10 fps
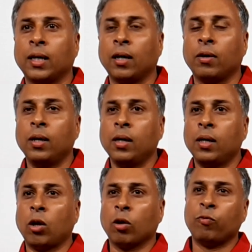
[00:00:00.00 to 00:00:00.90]
a
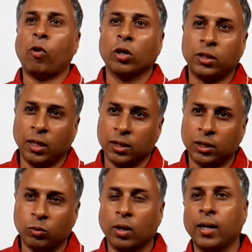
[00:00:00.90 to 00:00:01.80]
lot of
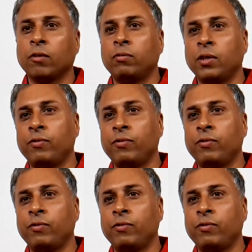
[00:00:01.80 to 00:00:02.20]
watchers, what kind of